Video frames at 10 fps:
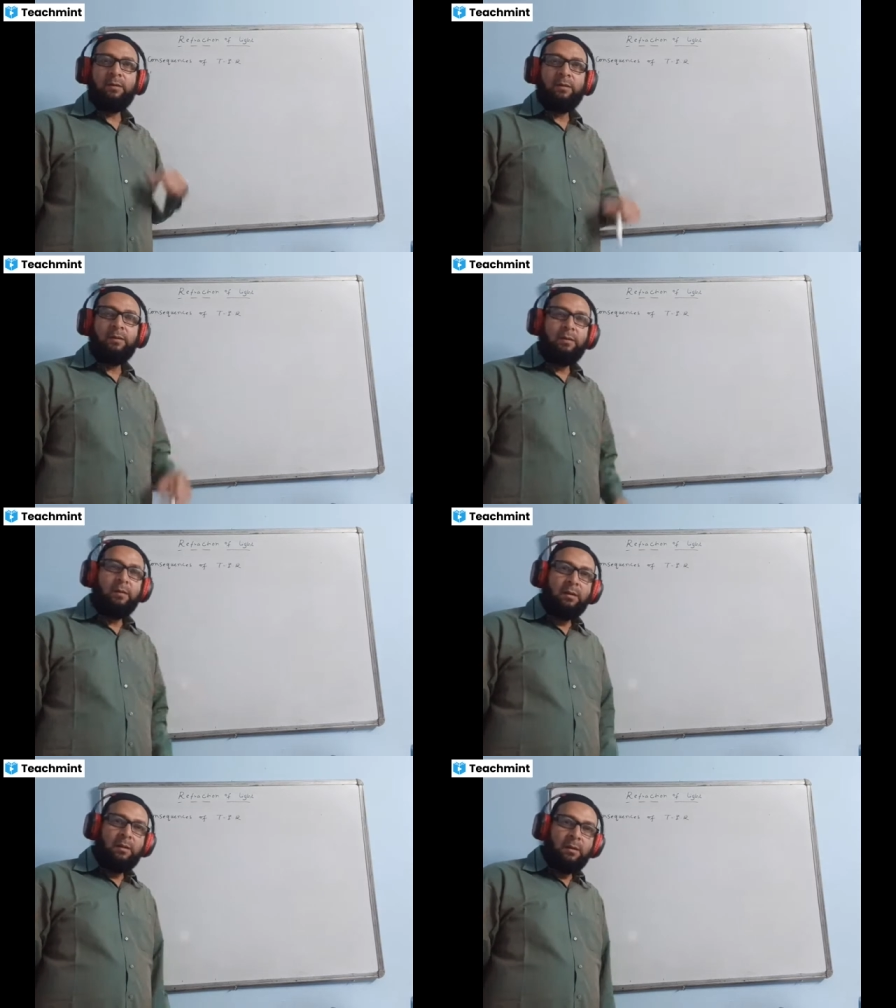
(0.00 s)
Working
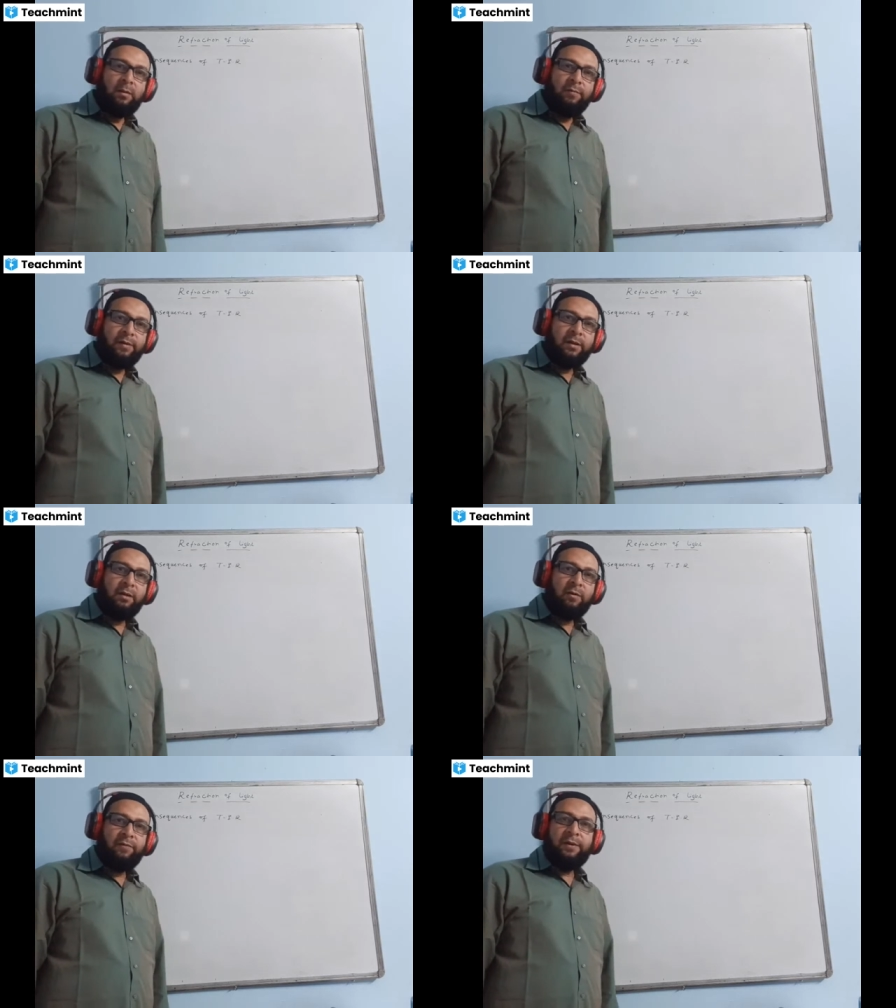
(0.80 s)
of an
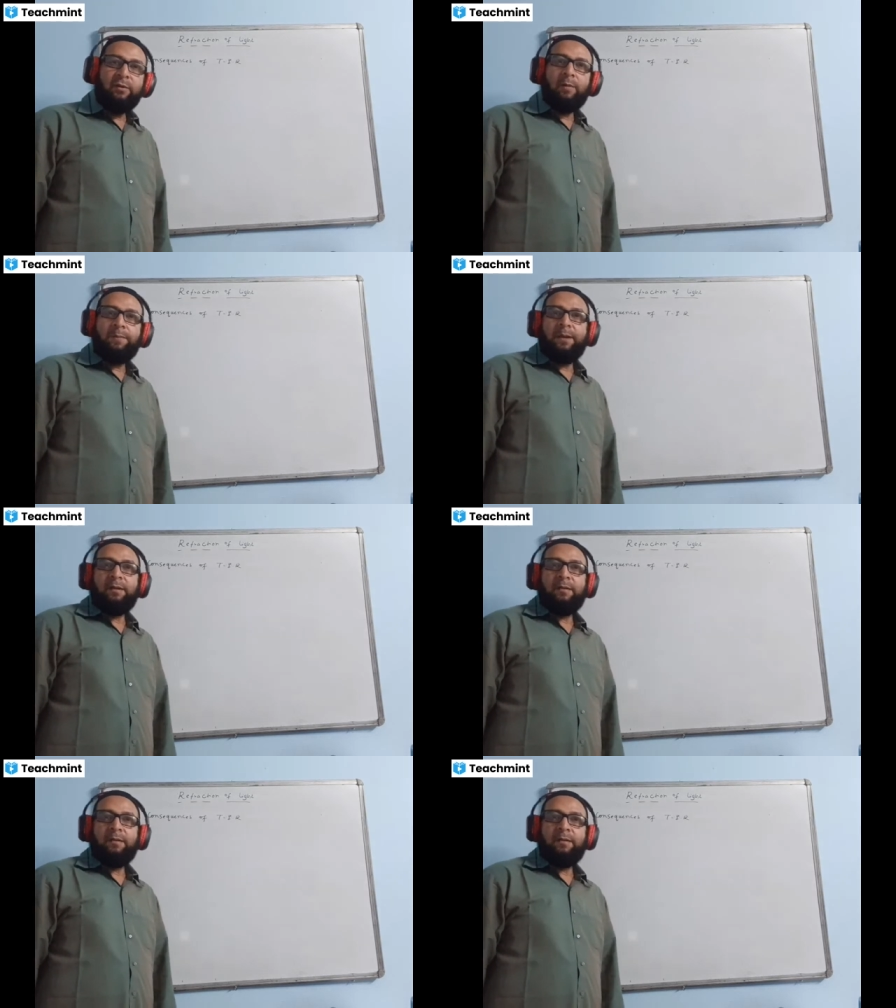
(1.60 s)
optical fiber.